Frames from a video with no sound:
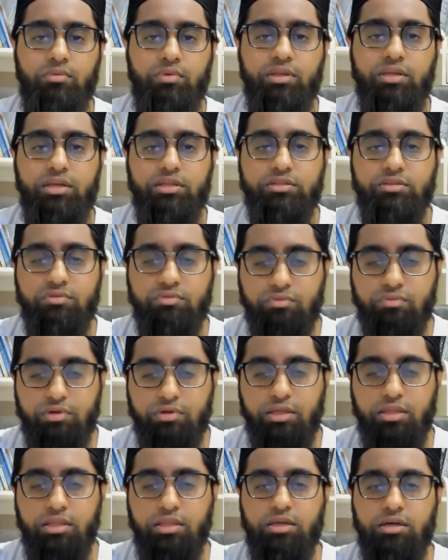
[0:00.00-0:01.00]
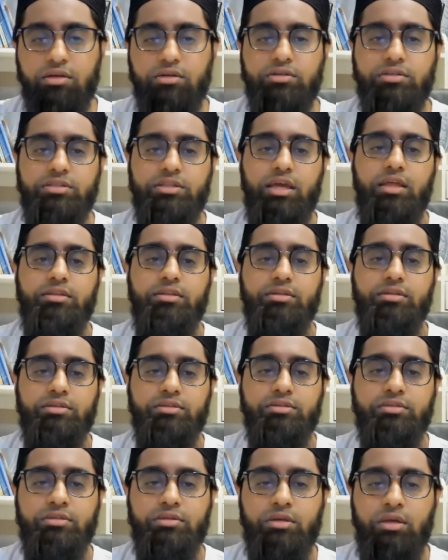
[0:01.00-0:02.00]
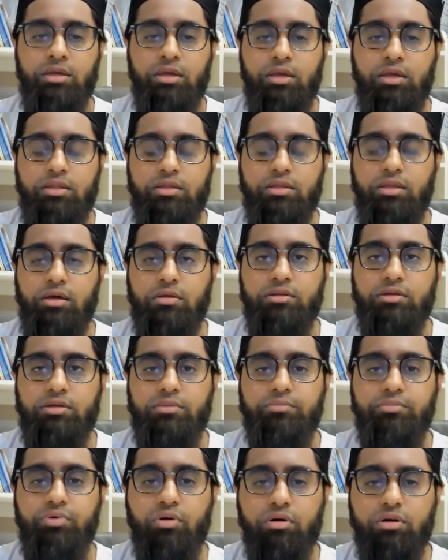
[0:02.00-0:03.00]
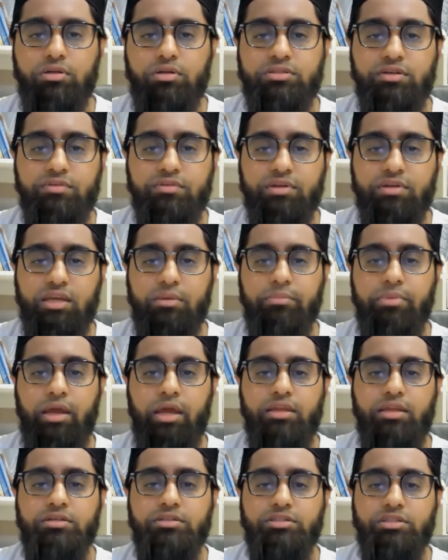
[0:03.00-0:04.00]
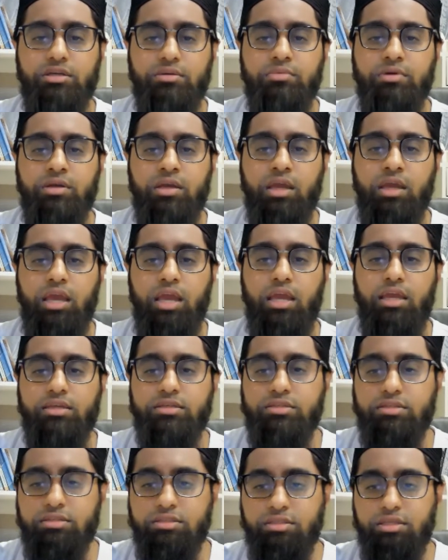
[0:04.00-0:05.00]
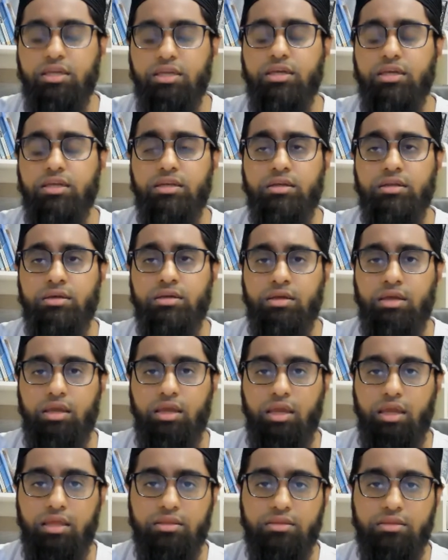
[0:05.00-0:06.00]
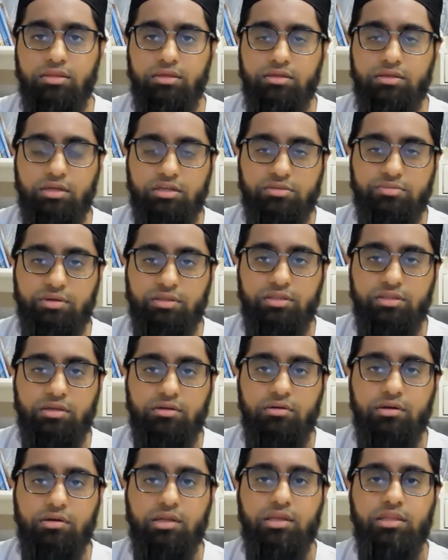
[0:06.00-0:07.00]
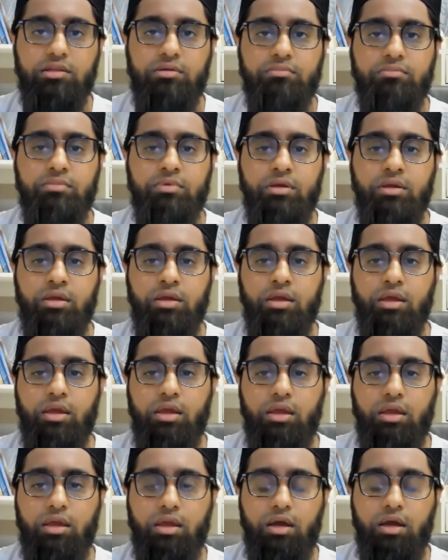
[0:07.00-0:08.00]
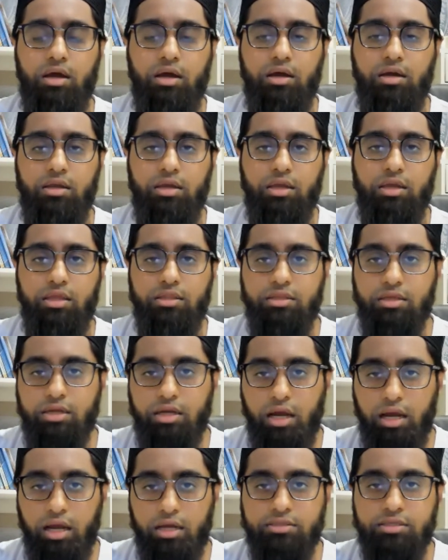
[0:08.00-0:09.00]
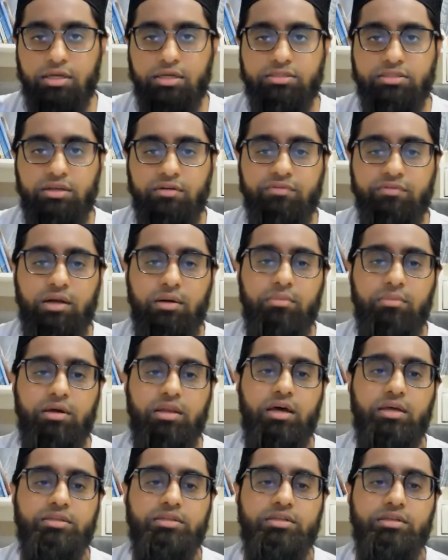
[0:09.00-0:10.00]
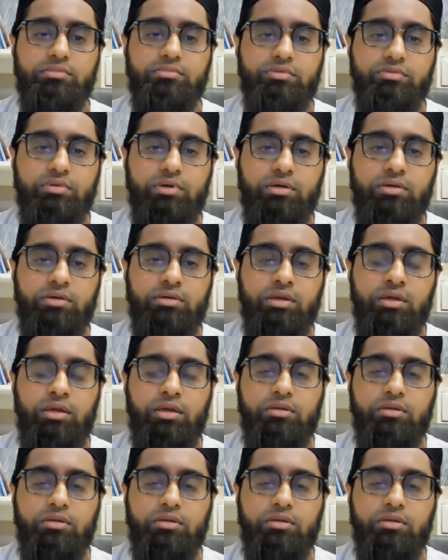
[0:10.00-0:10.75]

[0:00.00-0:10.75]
We need to really understand this. Now, the importance of the companionship is seen in the Naqshbandi curriculum in the context of Kamalat al-Nabuwwat.